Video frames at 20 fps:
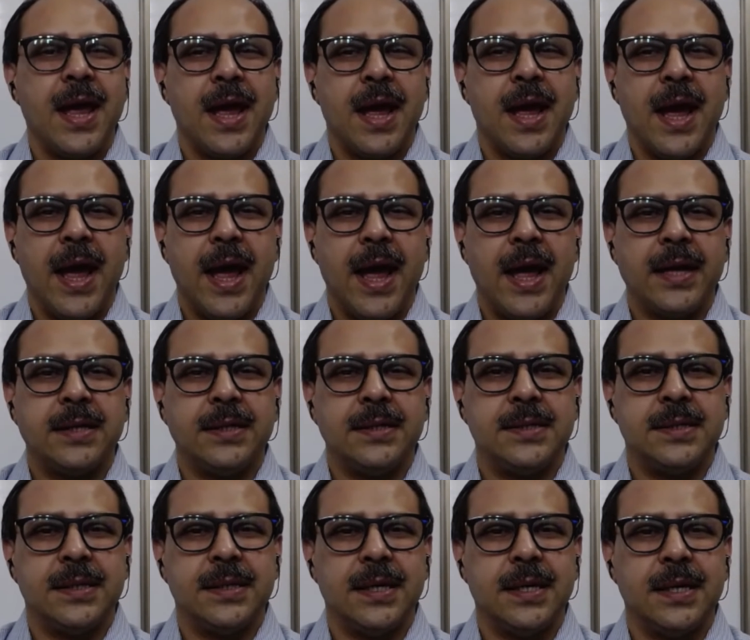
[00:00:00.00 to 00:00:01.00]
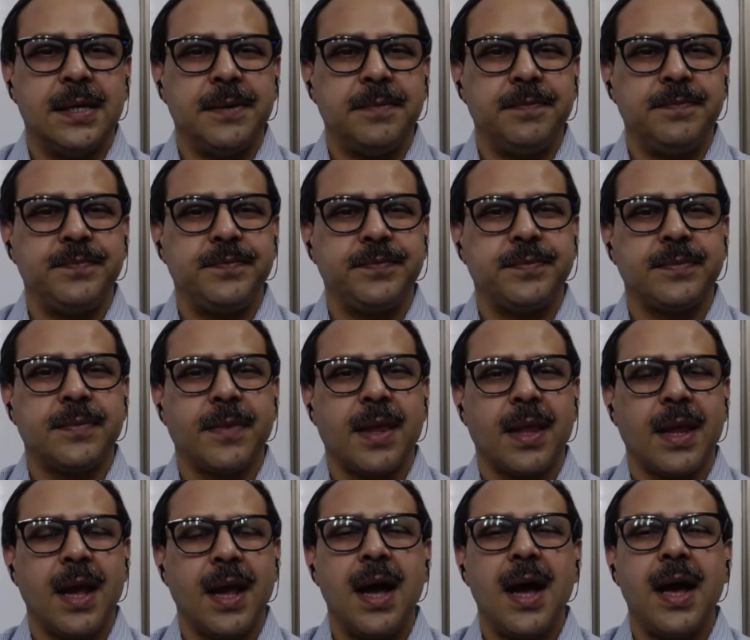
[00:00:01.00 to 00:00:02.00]
And
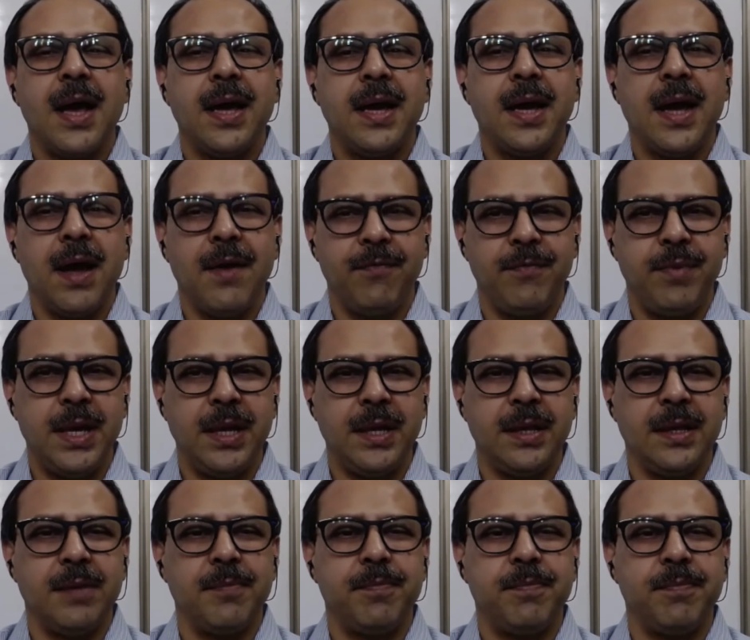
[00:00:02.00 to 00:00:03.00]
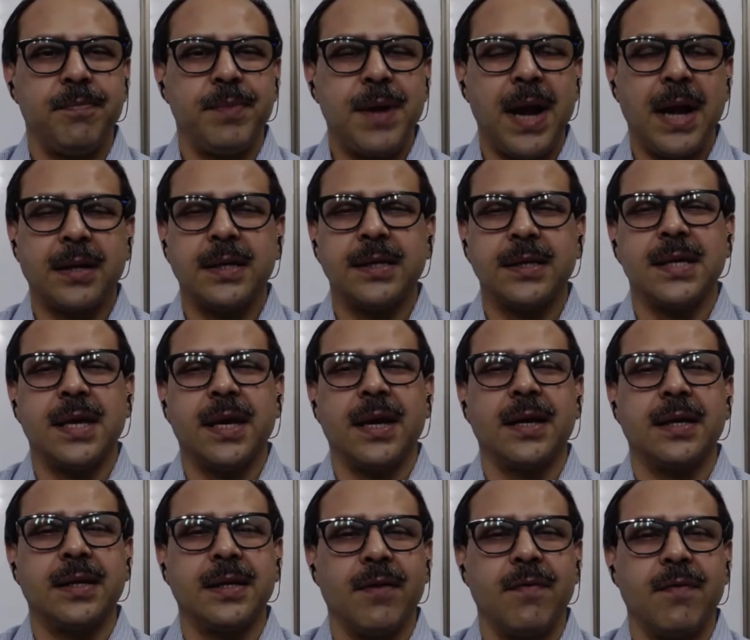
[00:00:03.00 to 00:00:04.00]
I have been
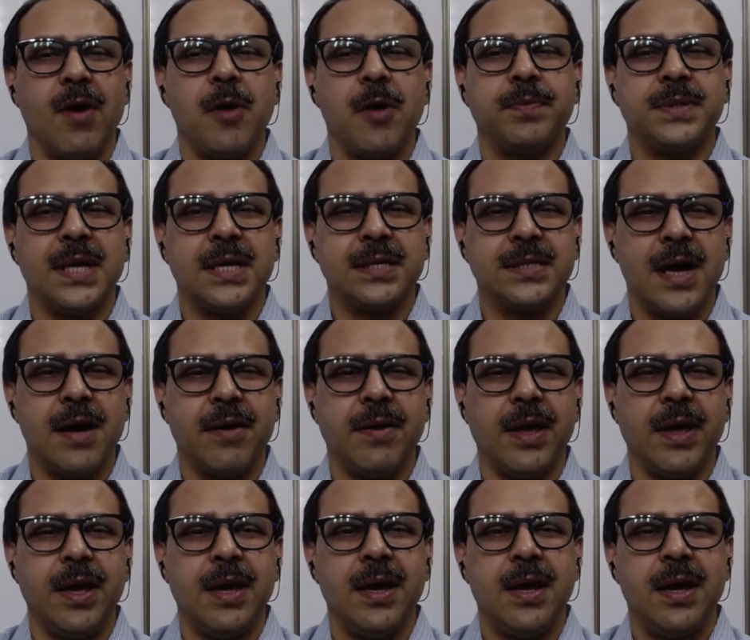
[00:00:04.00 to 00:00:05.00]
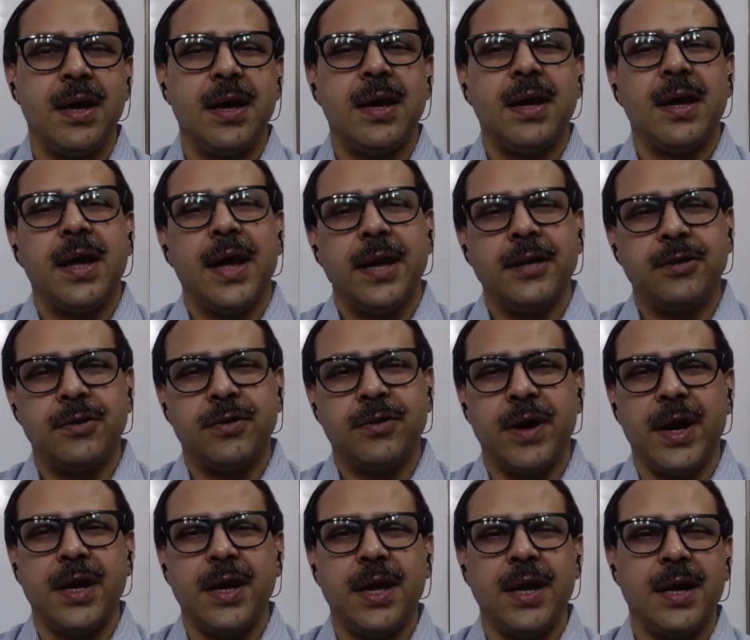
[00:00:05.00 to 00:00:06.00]
practicing DevOps, SRE into
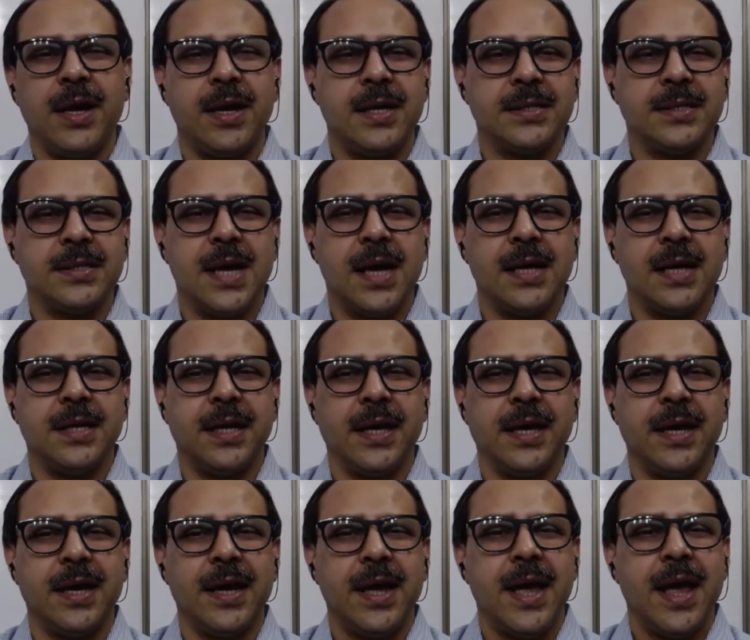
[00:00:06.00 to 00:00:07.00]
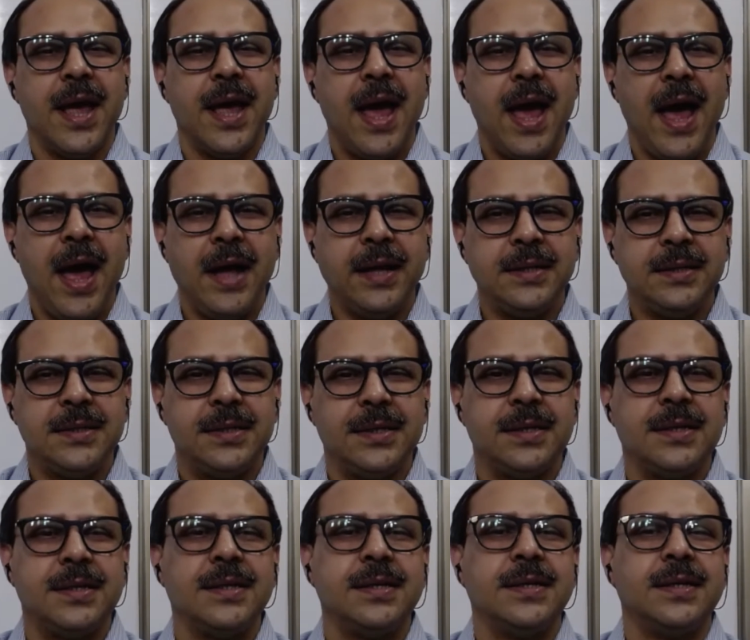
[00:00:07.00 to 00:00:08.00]
training, consulting,
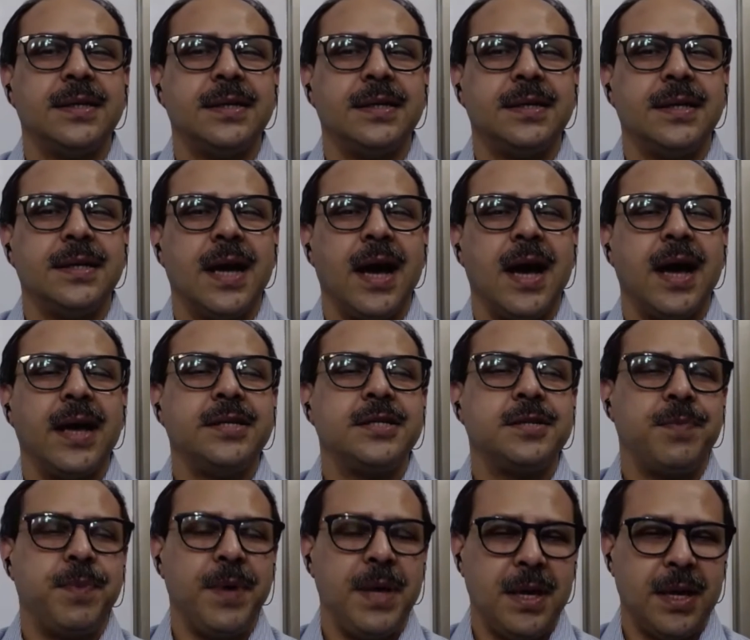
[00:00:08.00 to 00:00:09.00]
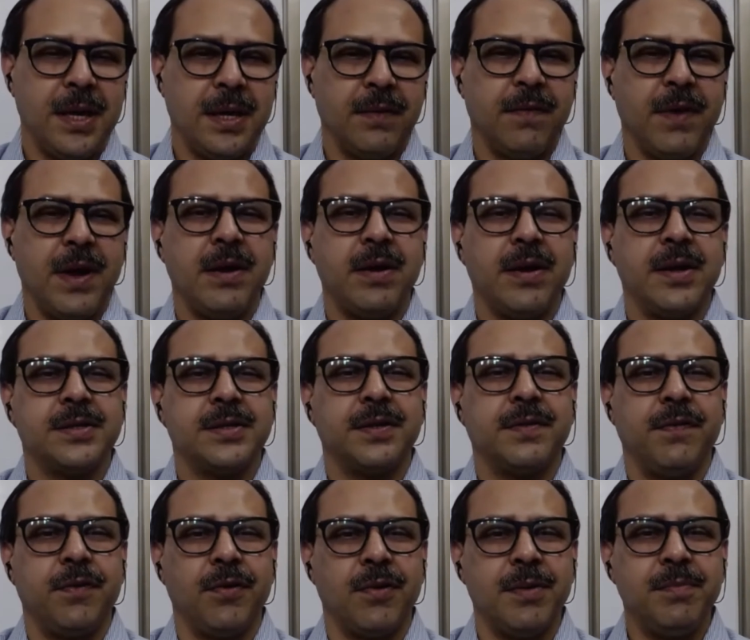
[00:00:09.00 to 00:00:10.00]
and I speak in various
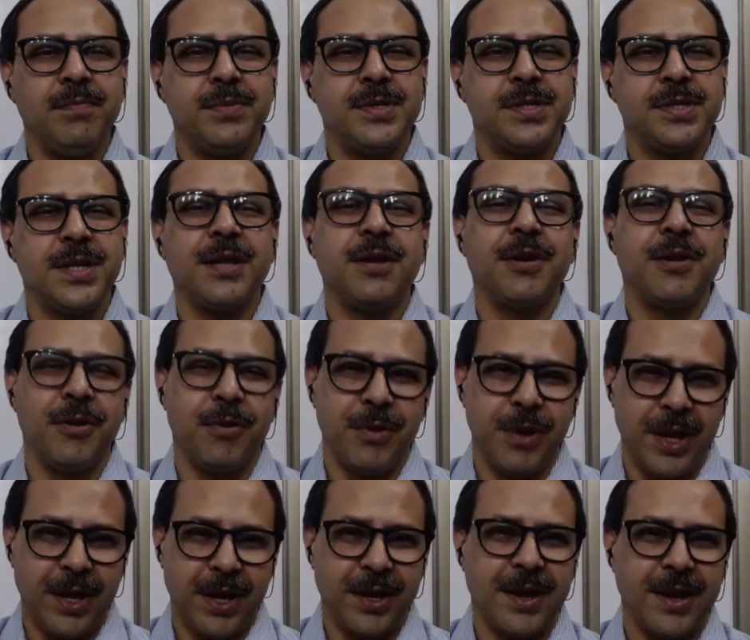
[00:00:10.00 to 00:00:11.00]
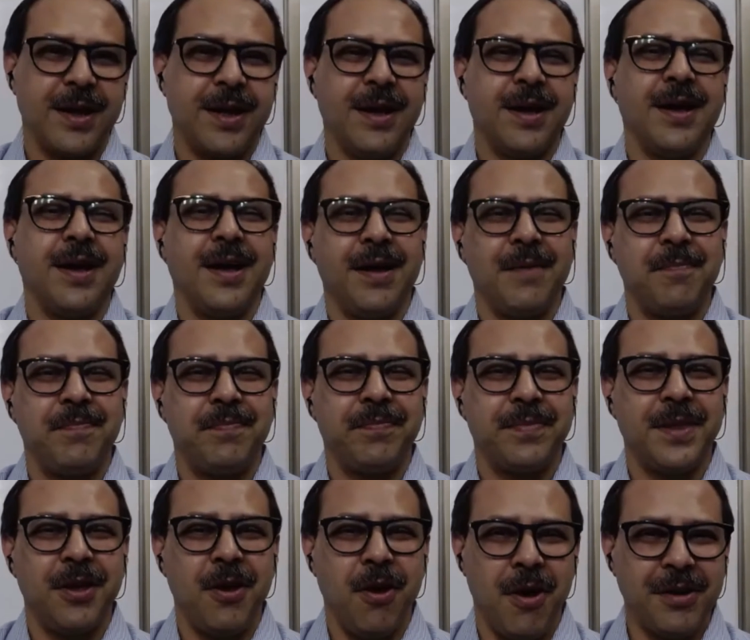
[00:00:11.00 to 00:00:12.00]
forums, including
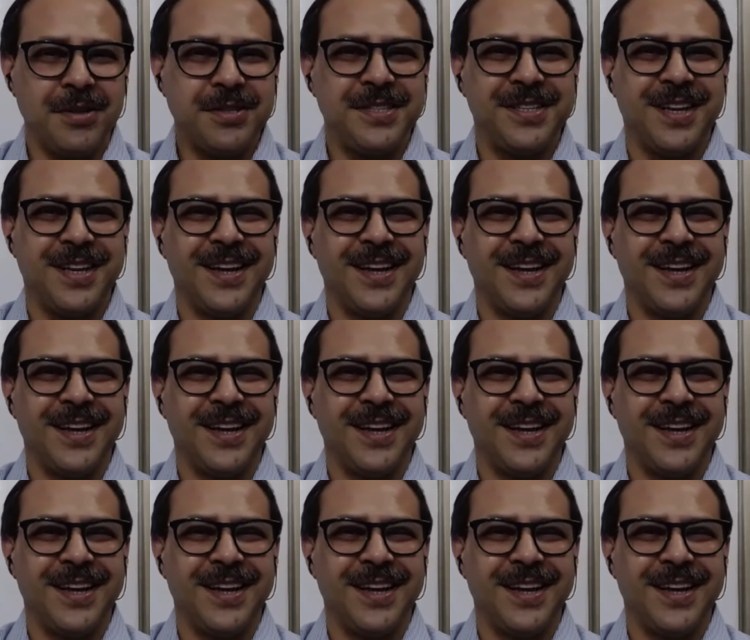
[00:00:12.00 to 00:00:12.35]
yours,